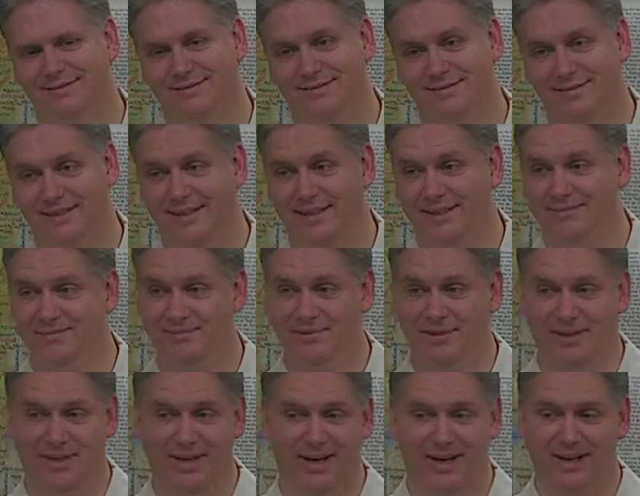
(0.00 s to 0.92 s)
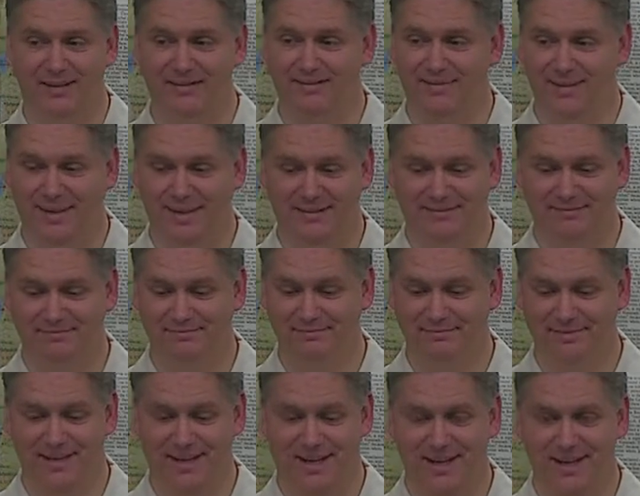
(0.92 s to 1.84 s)
yeah, the God, yeah.
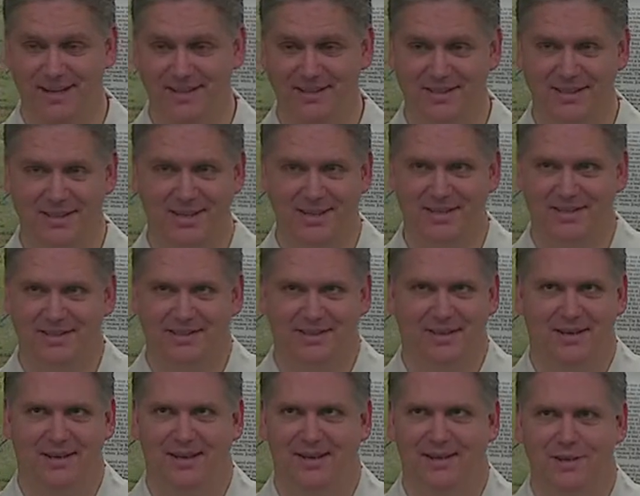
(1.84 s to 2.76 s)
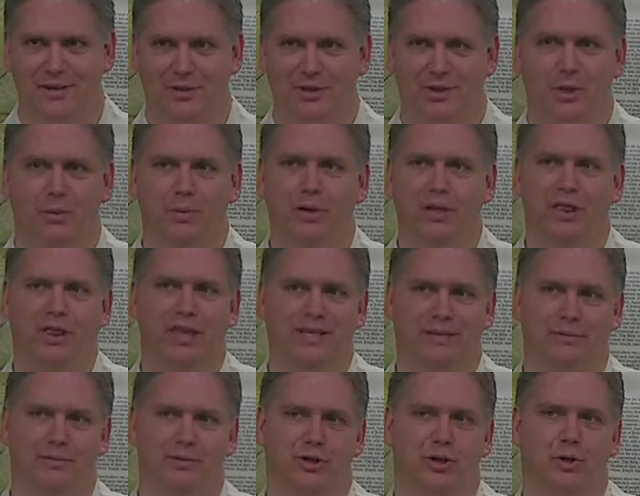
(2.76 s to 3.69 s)
God has, he's, there's so many things
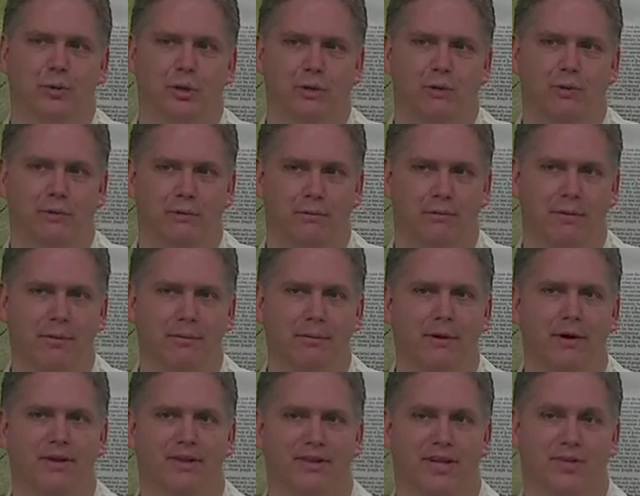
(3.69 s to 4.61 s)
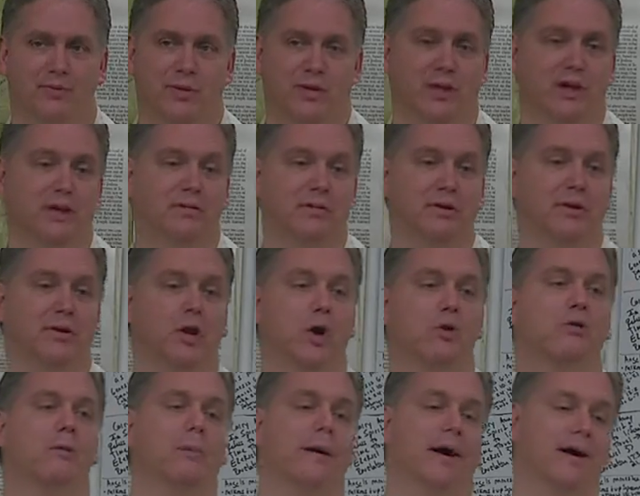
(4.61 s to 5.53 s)
I'm sure we, we remember and things we don't even
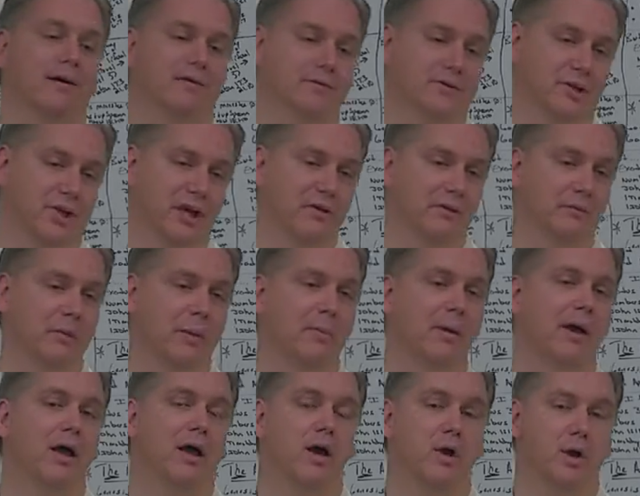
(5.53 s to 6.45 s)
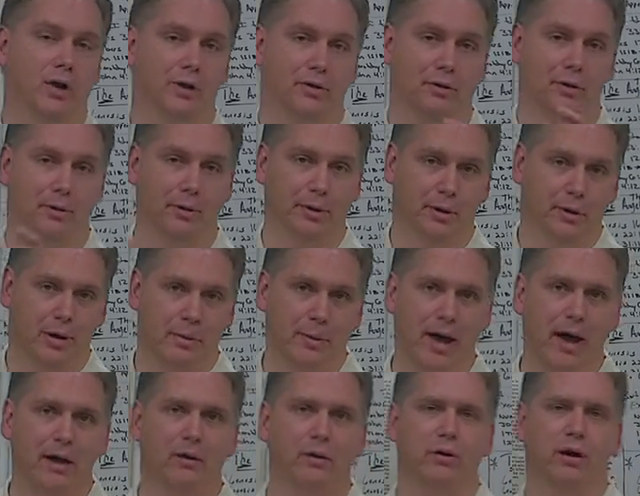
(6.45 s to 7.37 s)
know about, don't even remember, either don't know
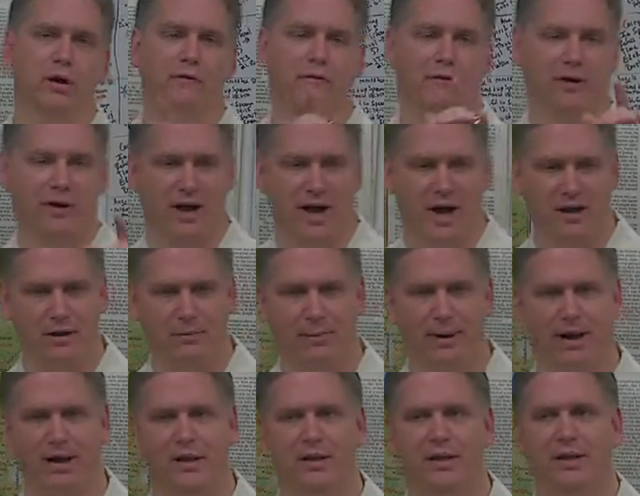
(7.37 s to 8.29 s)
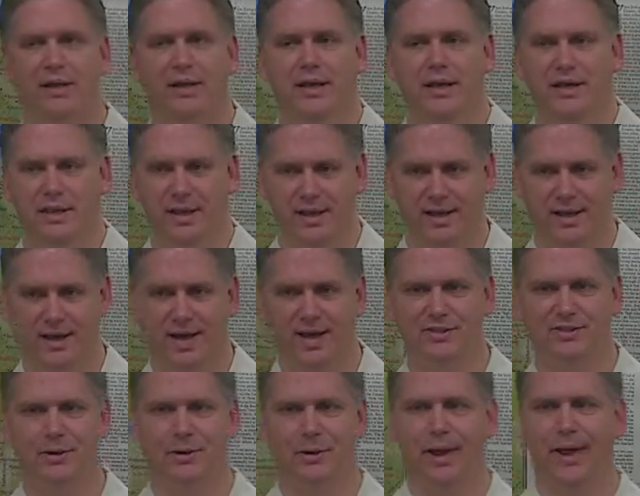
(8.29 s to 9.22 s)
about or have forgotten about that God's
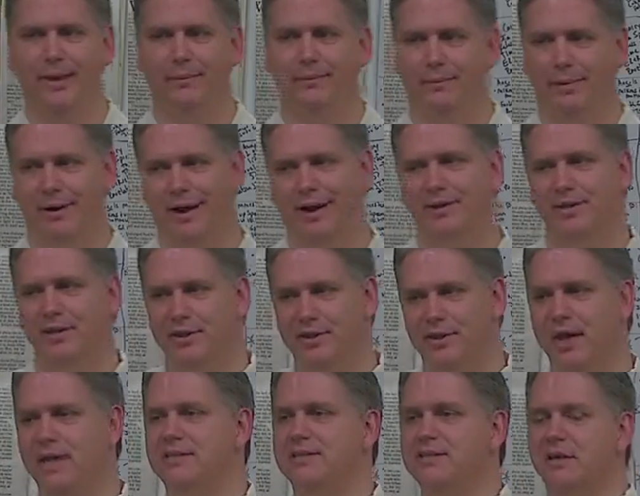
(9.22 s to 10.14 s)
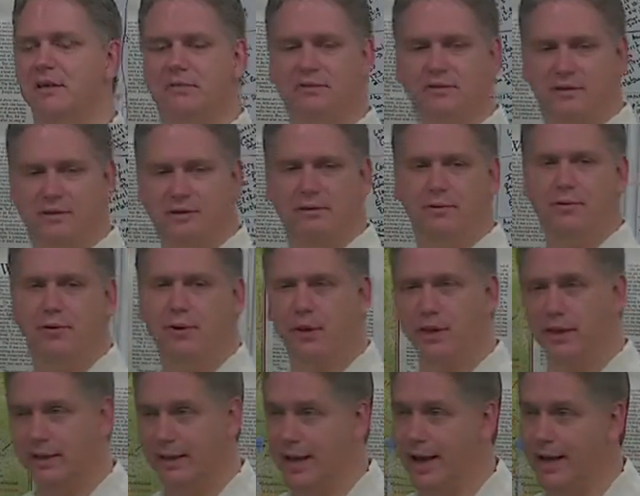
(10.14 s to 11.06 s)
going, hey, but I did that stuff too. And you're
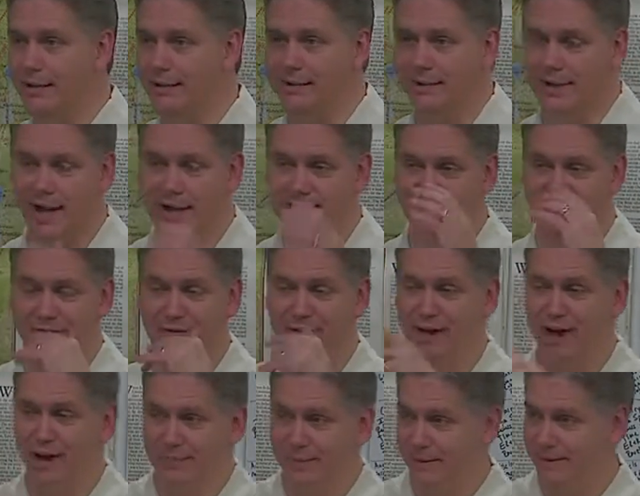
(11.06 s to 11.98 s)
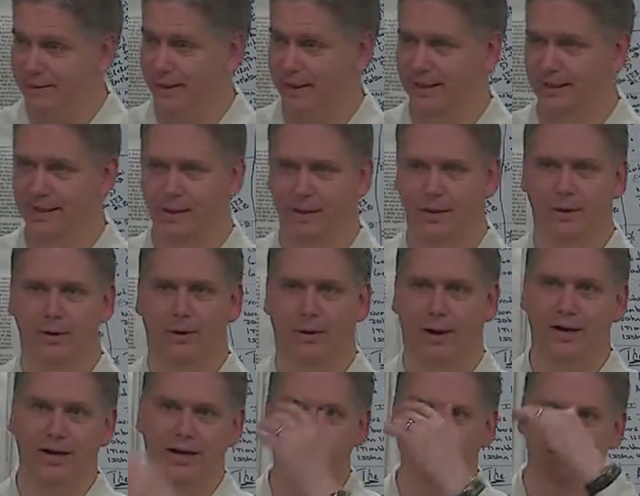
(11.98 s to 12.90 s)
like, I, gosh, I forgot about that. Or I
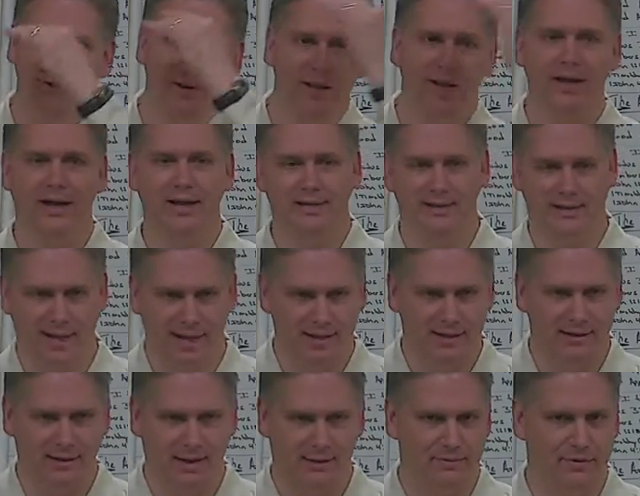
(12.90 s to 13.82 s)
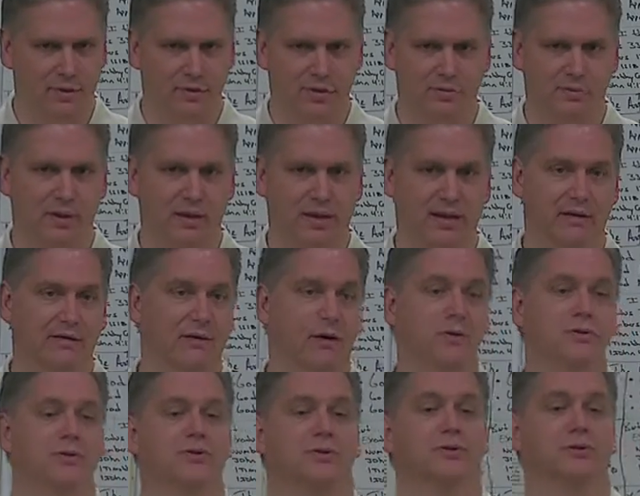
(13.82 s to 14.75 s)
didn't even realize that. I'm sure there's many of
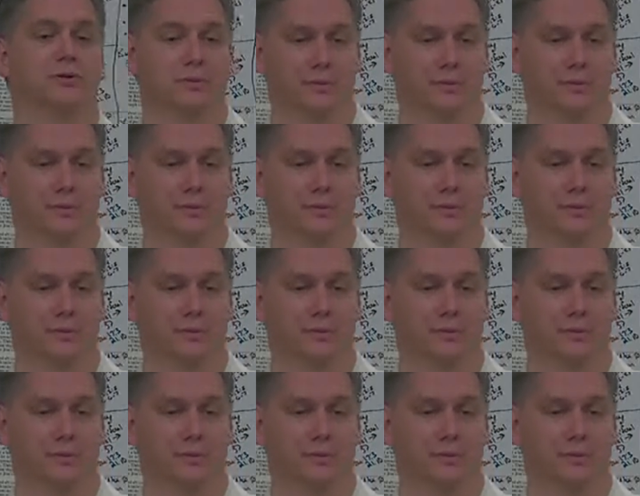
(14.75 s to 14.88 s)
those too.